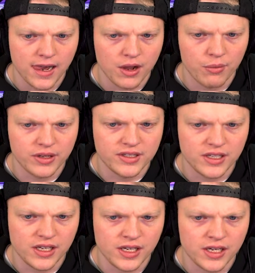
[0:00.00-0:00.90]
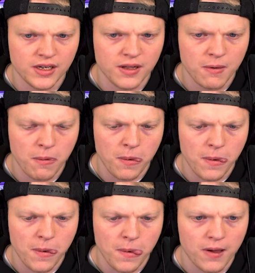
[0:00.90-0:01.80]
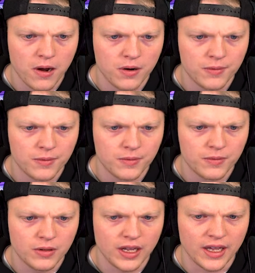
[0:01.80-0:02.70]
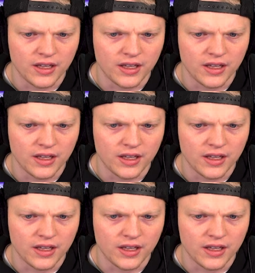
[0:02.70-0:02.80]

Can we see, like,